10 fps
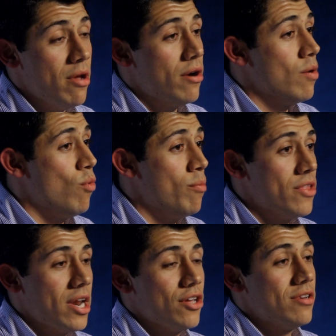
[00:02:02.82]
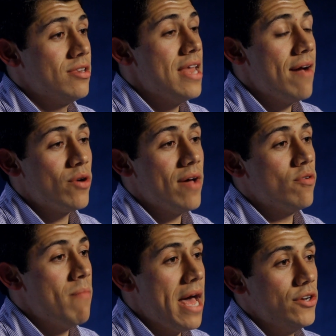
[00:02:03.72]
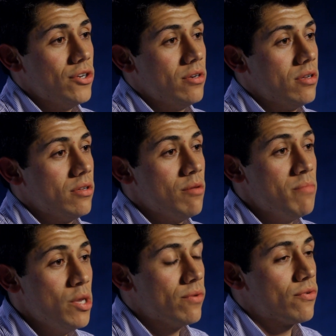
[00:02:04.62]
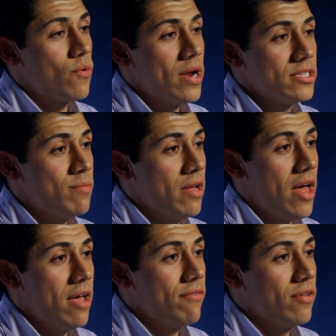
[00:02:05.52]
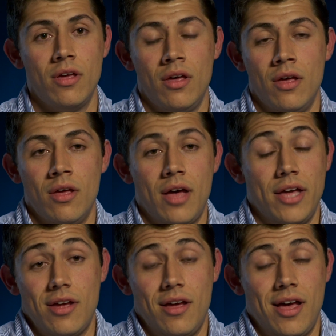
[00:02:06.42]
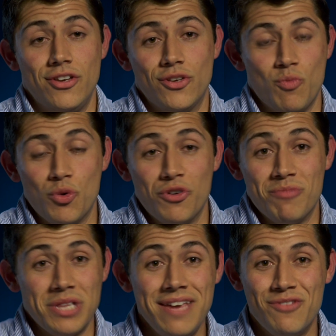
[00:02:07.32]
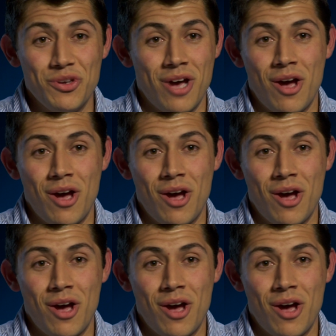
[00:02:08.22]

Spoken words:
marry a woman that I could never have imagined to be with for the rest of my life, I just wouldn't have believed you.